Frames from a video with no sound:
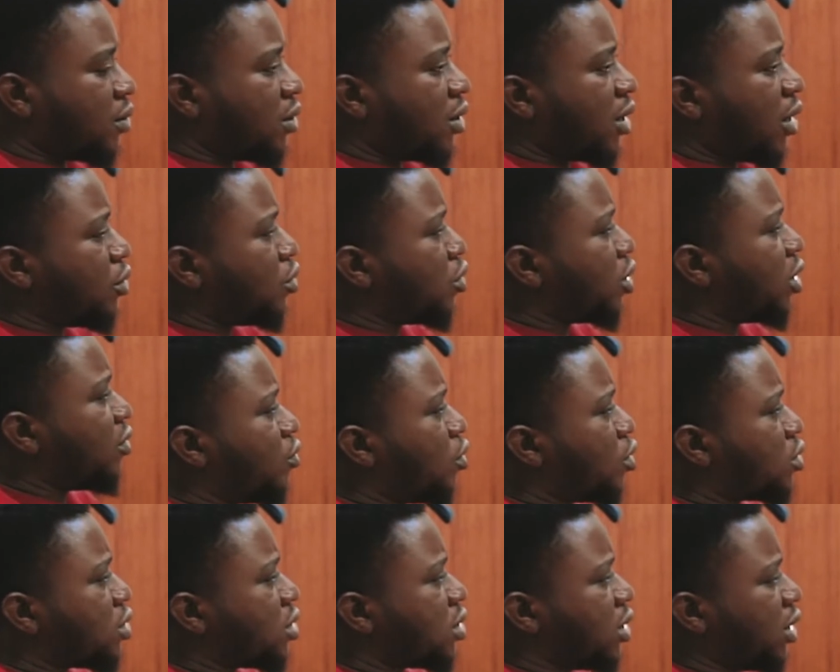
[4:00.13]
Can you
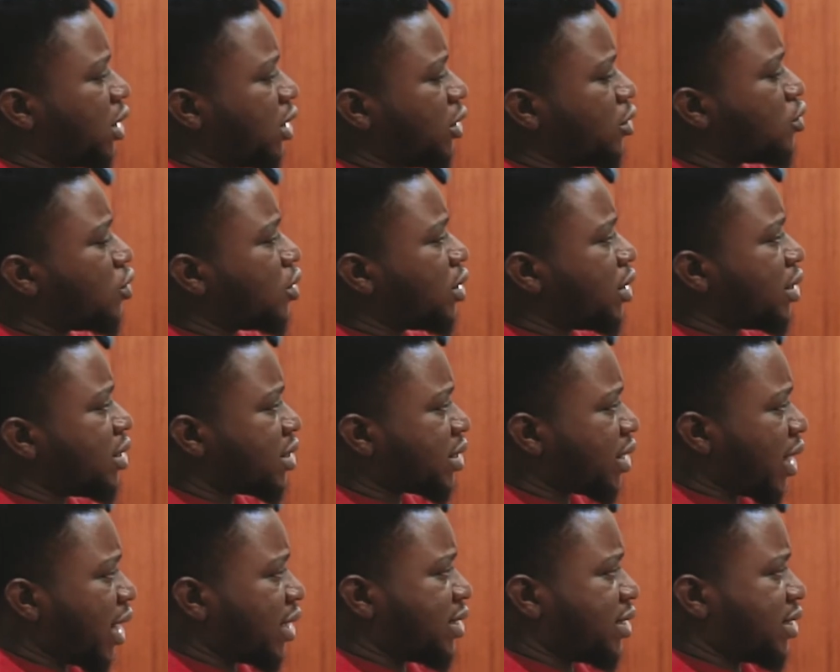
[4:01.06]
us a little
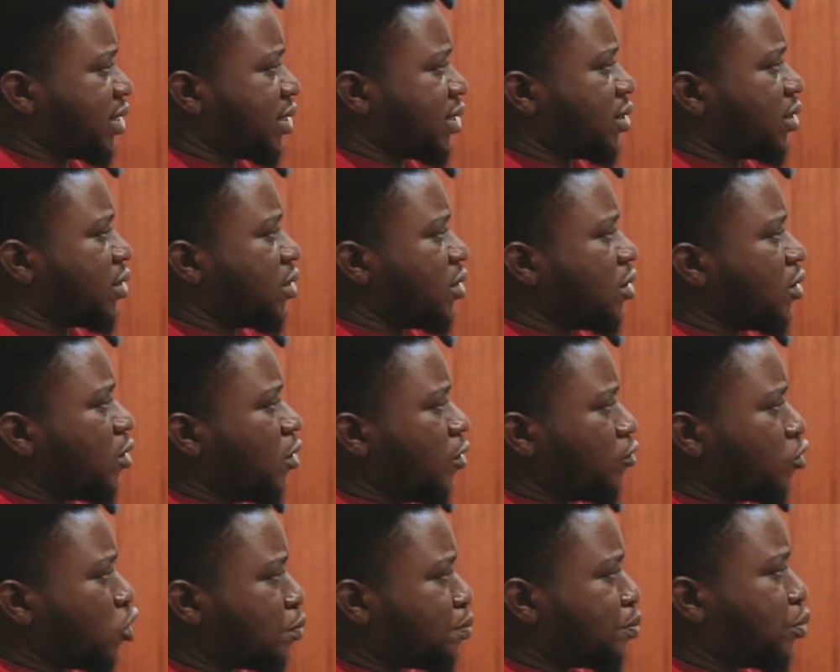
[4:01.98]
insights
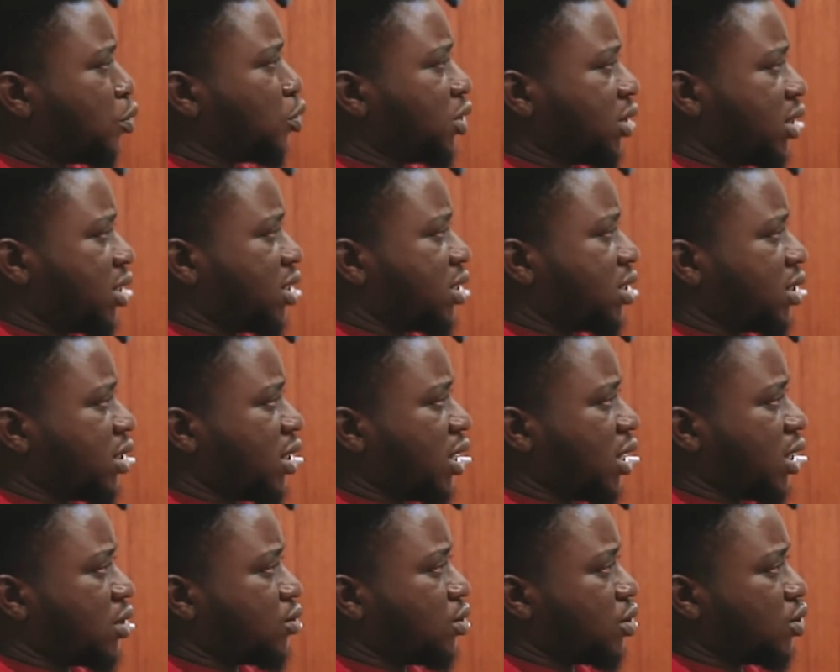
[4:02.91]
of those projects
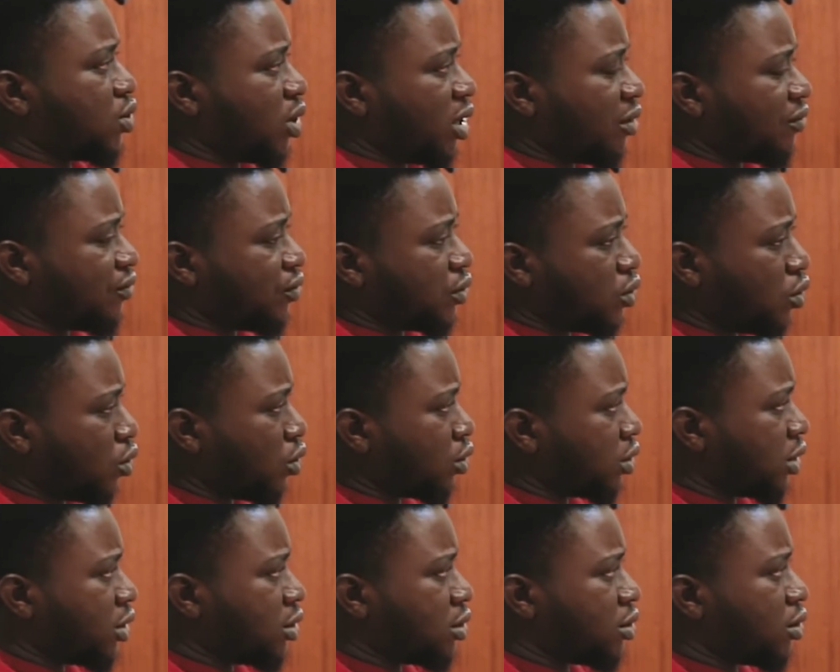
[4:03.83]
which you have done
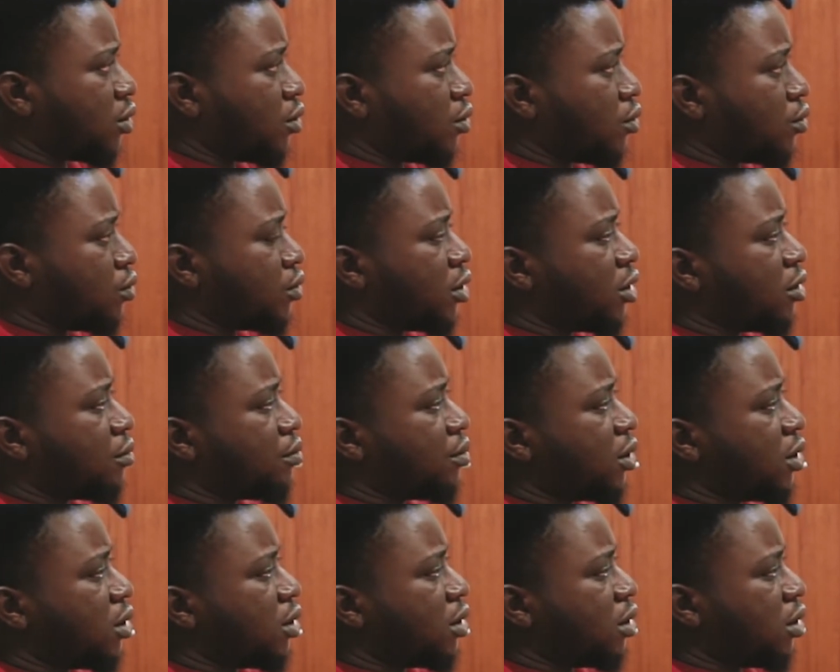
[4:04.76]
in your own
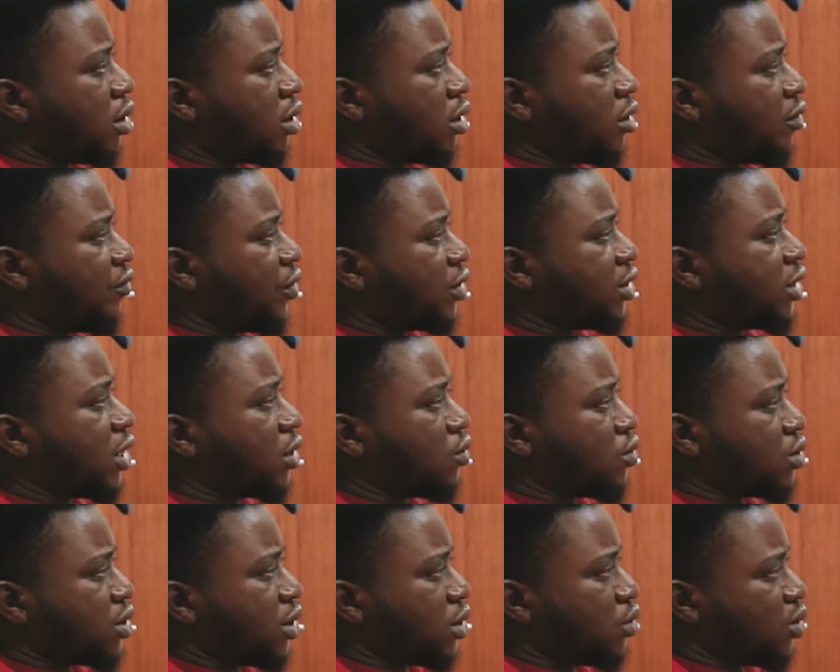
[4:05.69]
federal
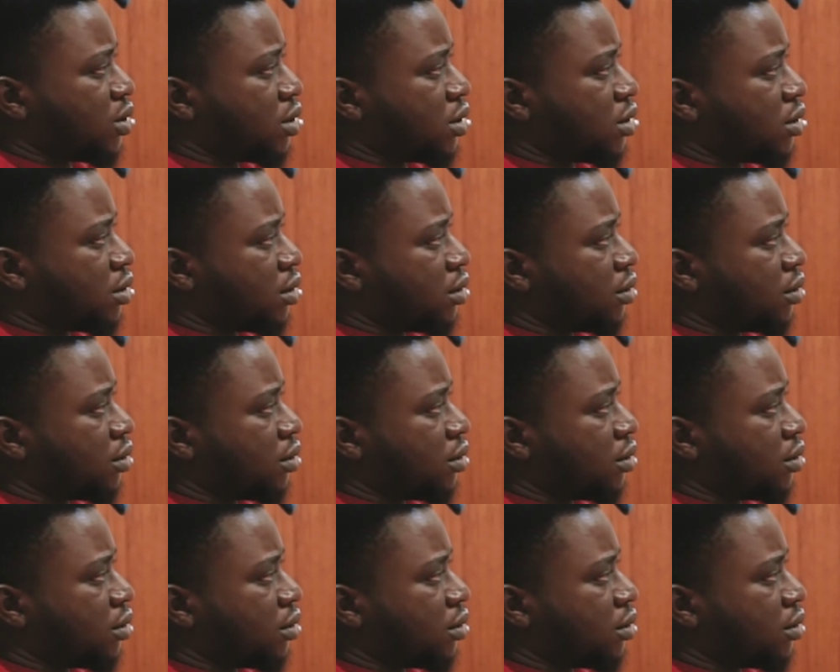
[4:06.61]
constituency?